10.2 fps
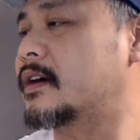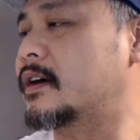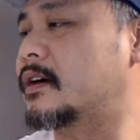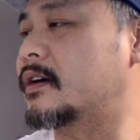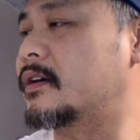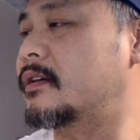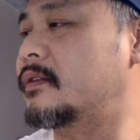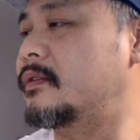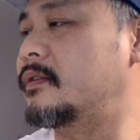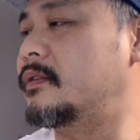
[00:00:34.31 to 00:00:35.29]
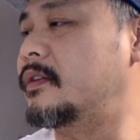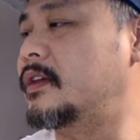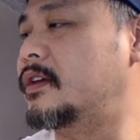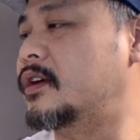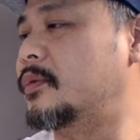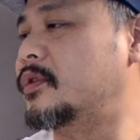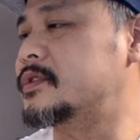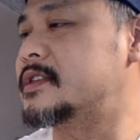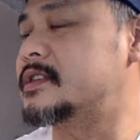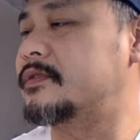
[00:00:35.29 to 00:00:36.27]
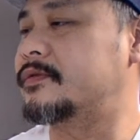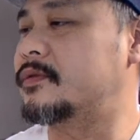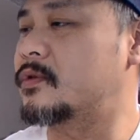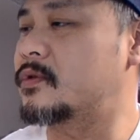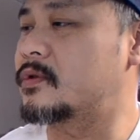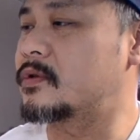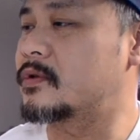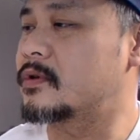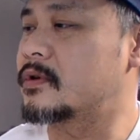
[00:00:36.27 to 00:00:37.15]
the Commodore 64,